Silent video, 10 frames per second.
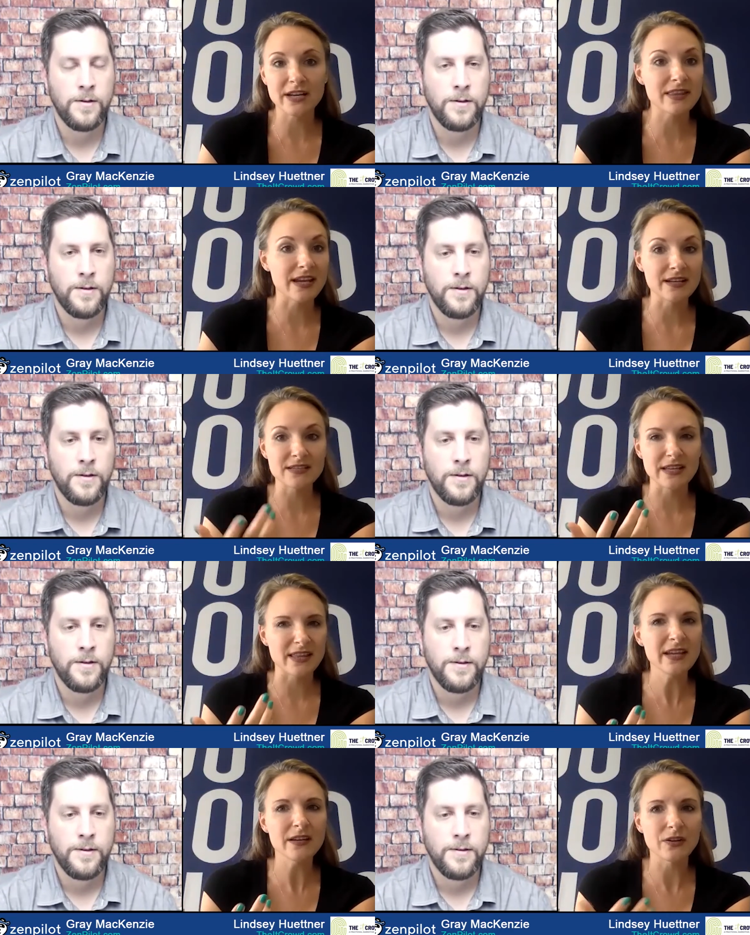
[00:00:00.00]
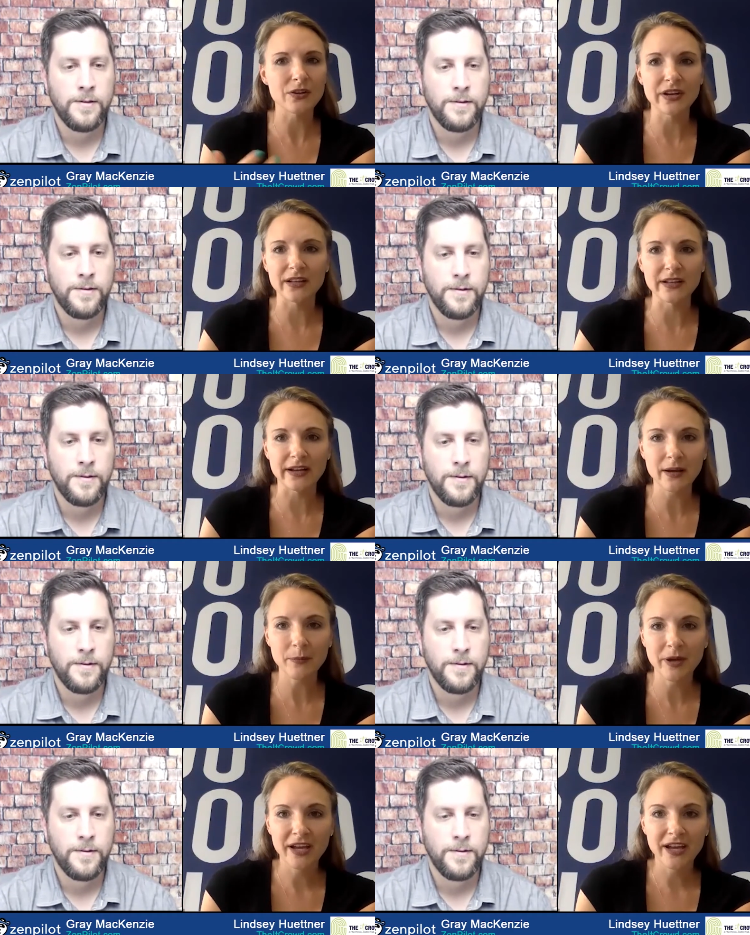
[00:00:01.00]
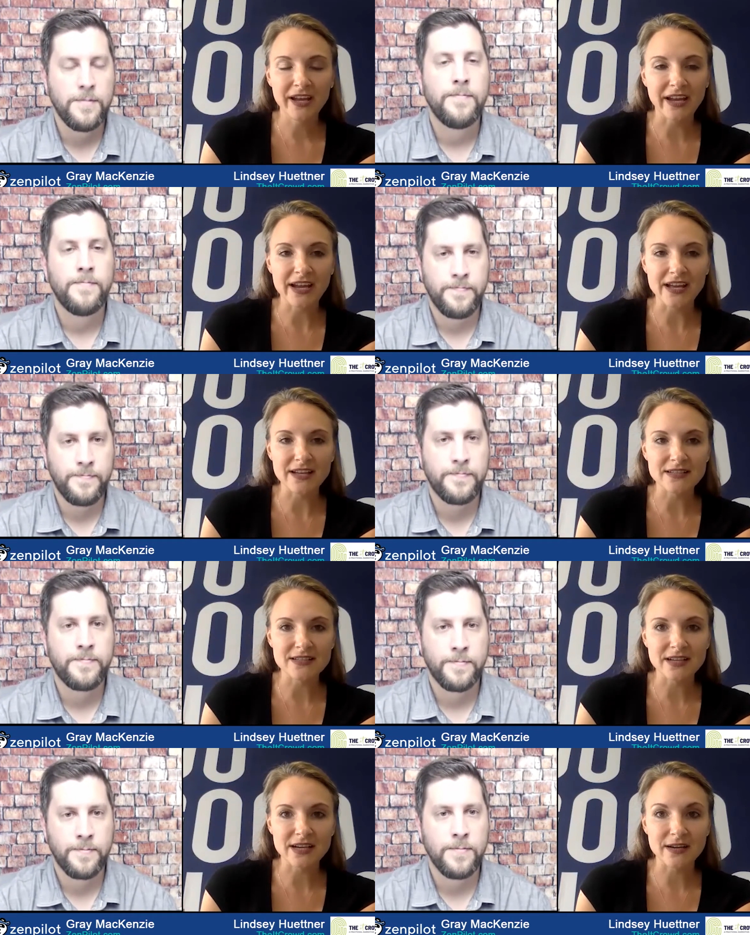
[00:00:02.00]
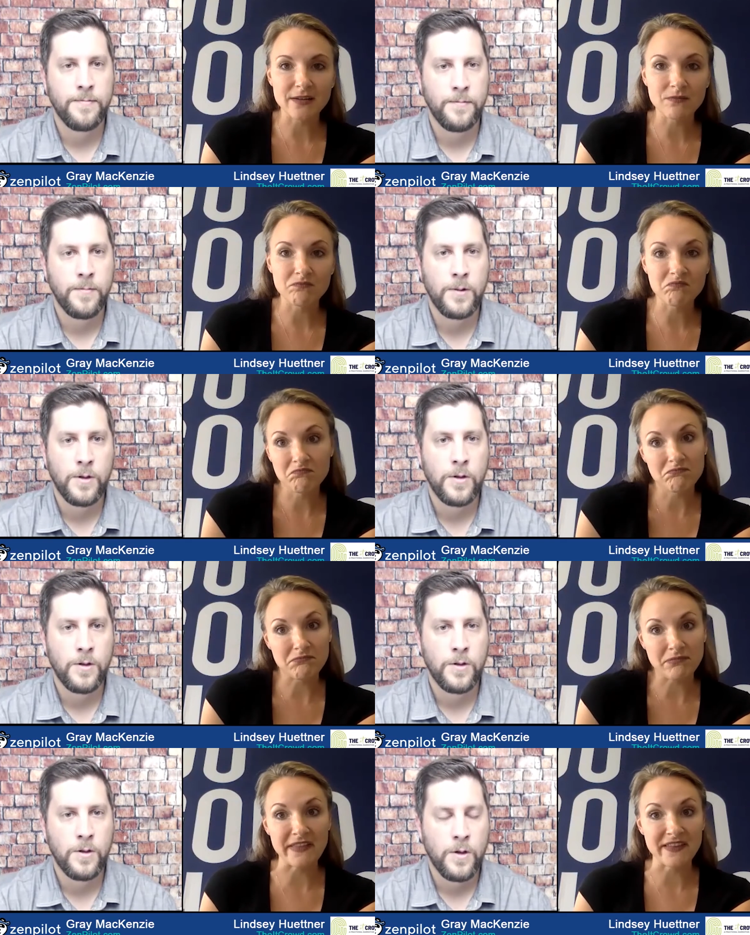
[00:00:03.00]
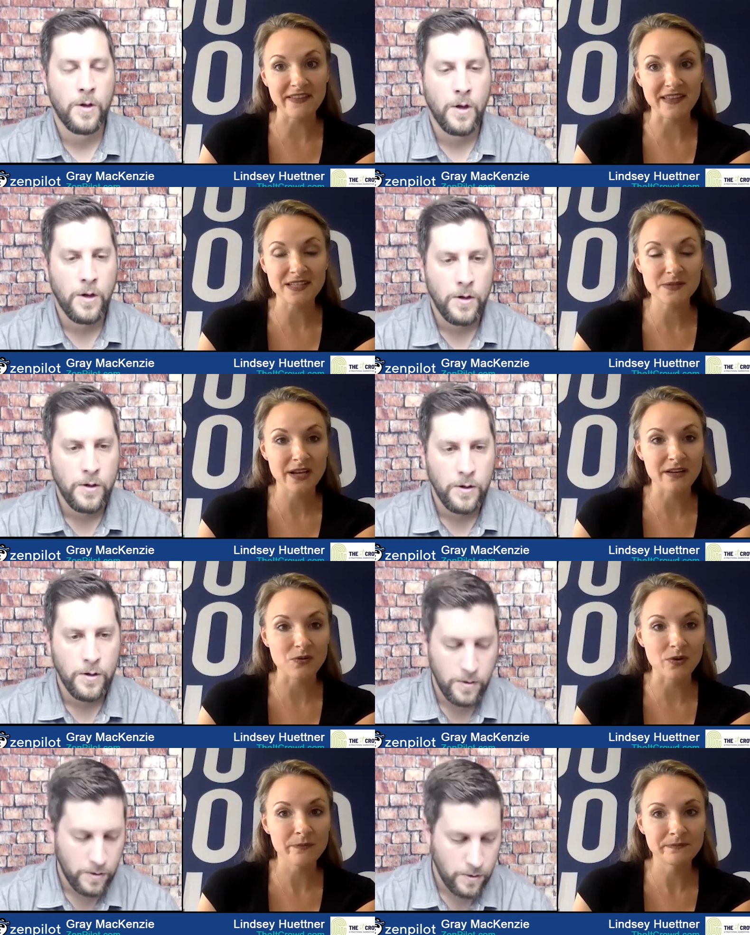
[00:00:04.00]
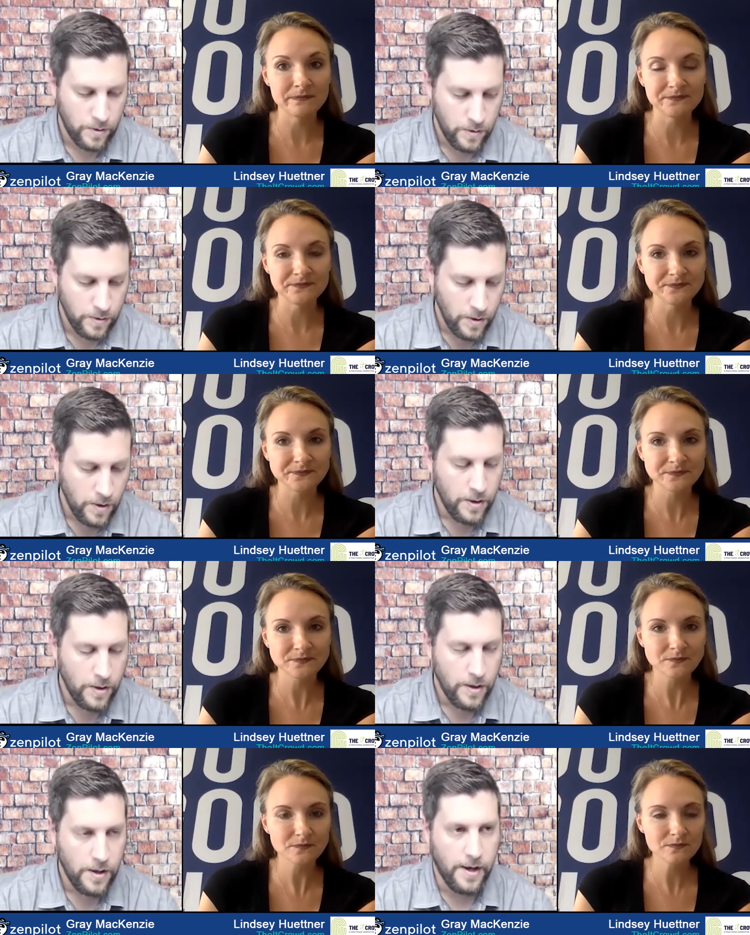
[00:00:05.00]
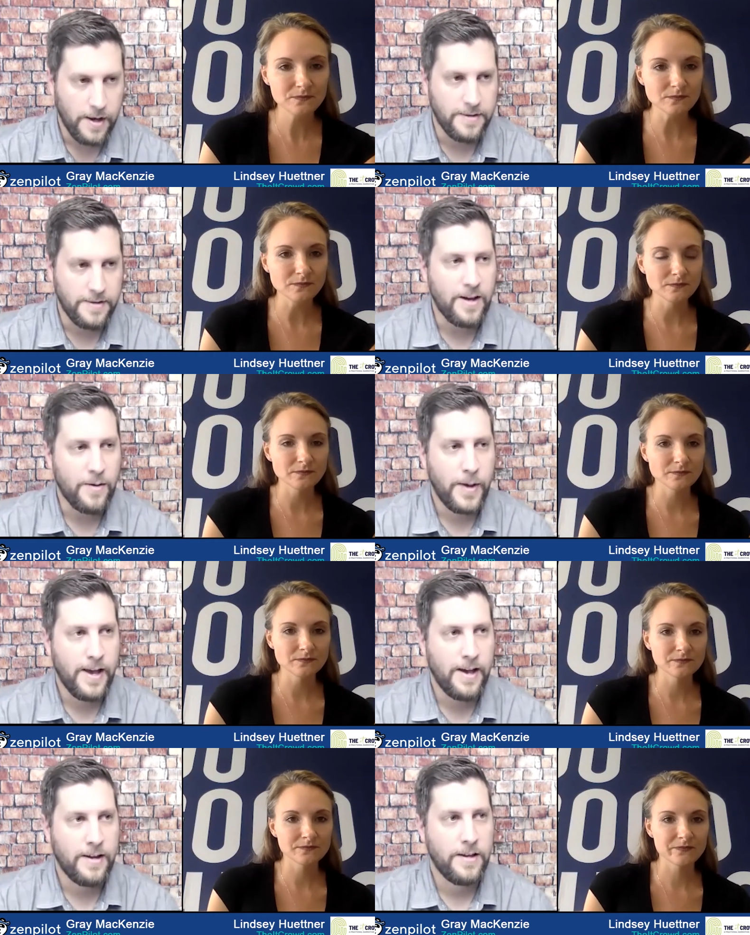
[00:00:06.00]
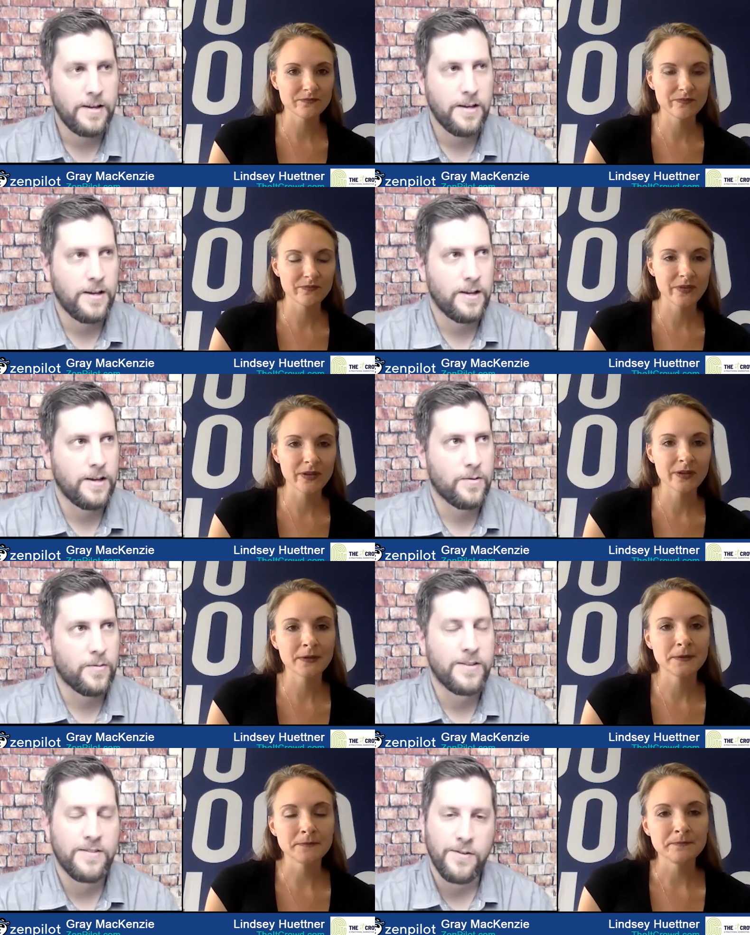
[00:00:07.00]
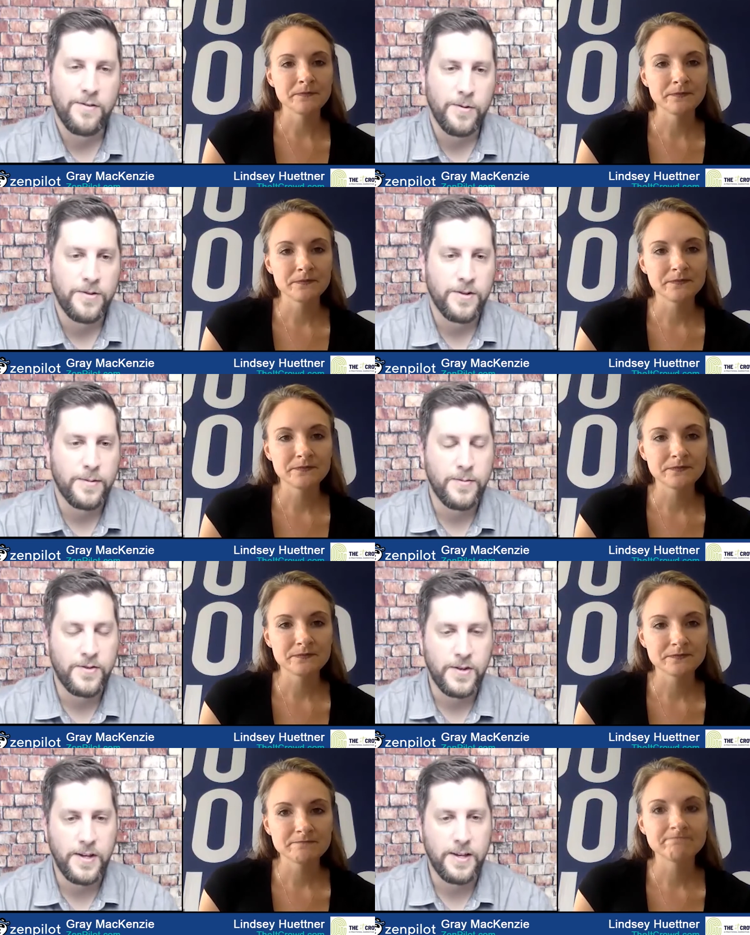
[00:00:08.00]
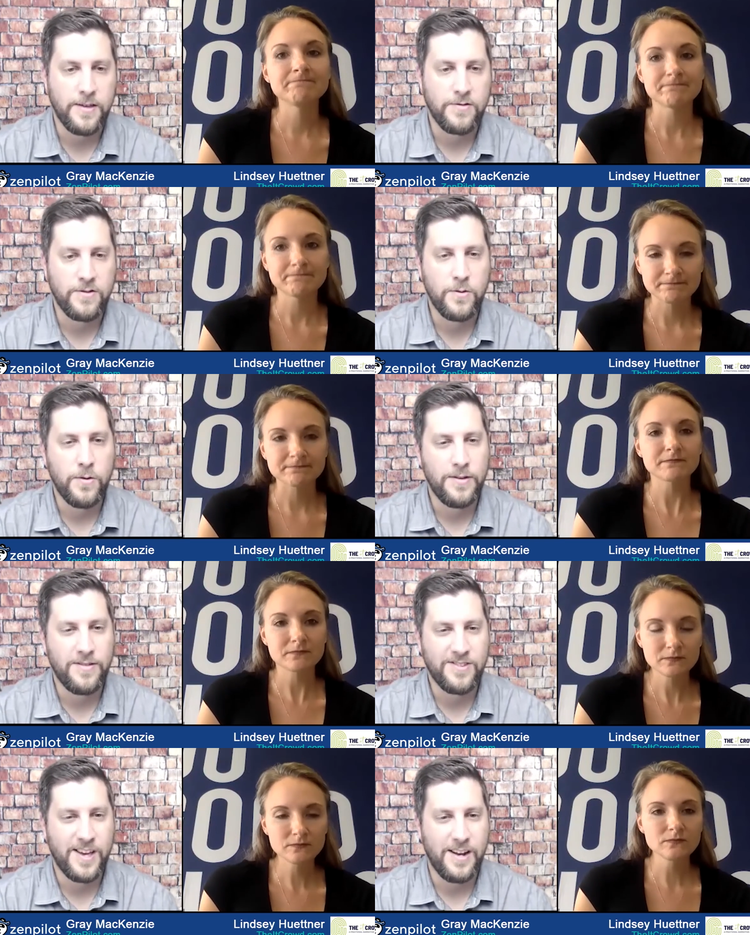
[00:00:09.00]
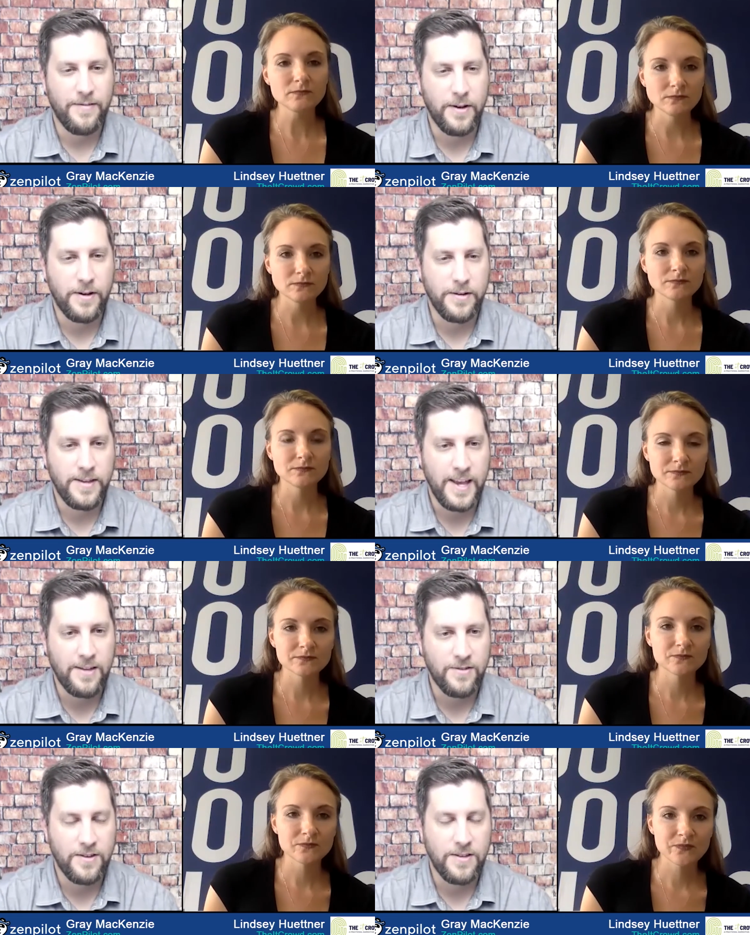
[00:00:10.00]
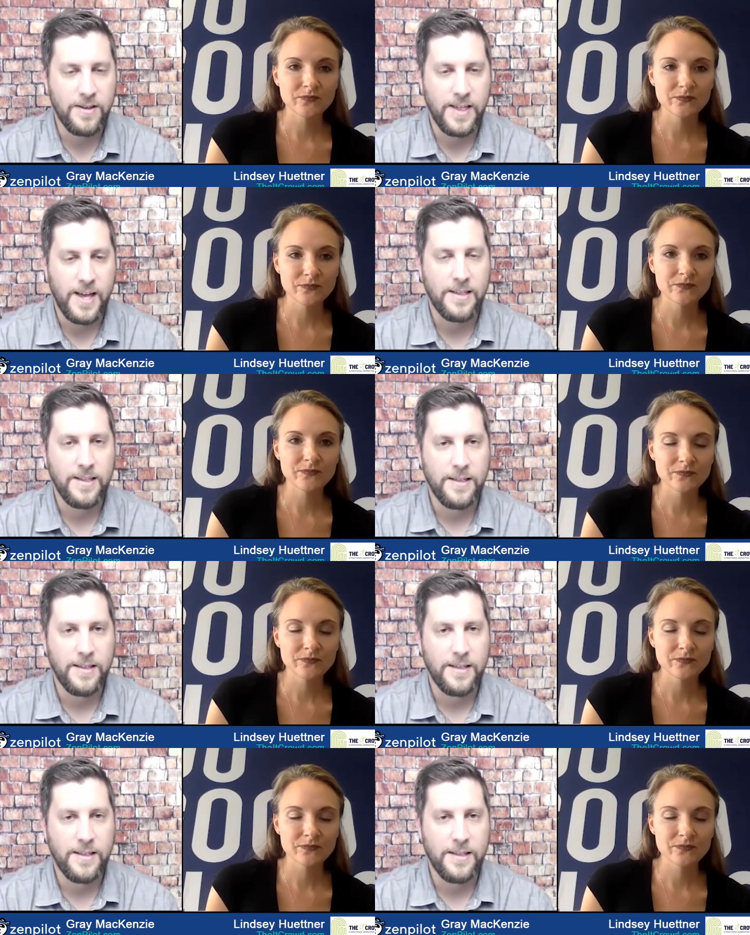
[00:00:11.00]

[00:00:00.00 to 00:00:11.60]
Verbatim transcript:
Speaker 1: of things, I think, including ClickUp. And I think that that's kind of cool.
Speaker 2: Dialpad and Ring Central, we sometimes see. There's a tool, this is kind of a tangent to that